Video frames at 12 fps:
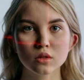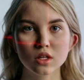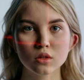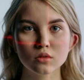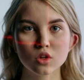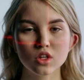
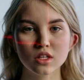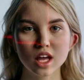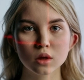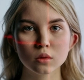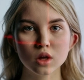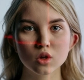The first
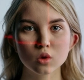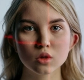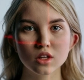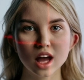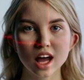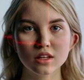step in
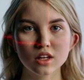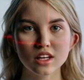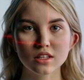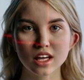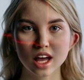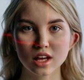using
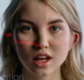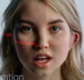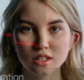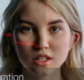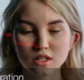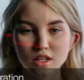EdDSA
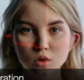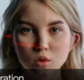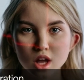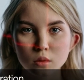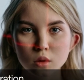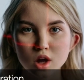is to
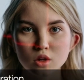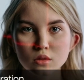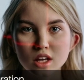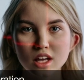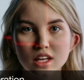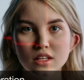generate a pair of
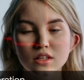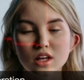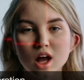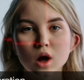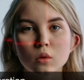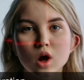keys,
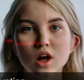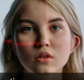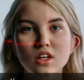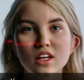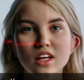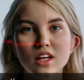a
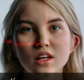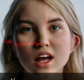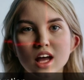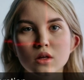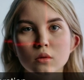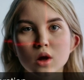private key
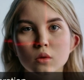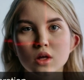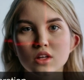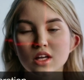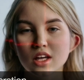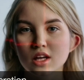and a
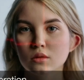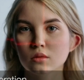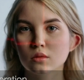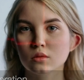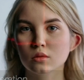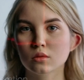public key.
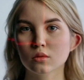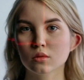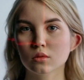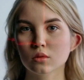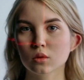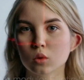
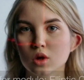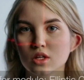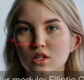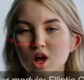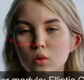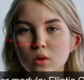We
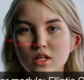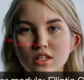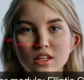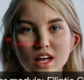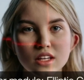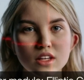start by
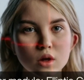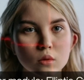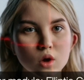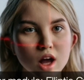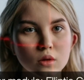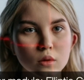selecting a
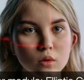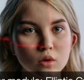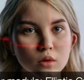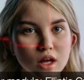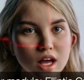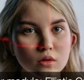prime number
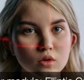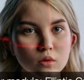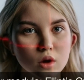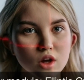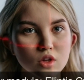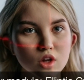P for
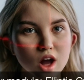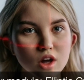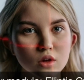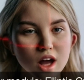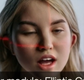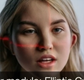
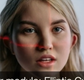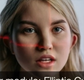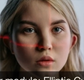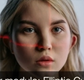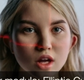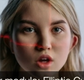modulo and an
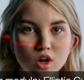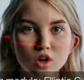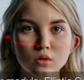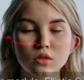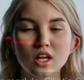elliptic curve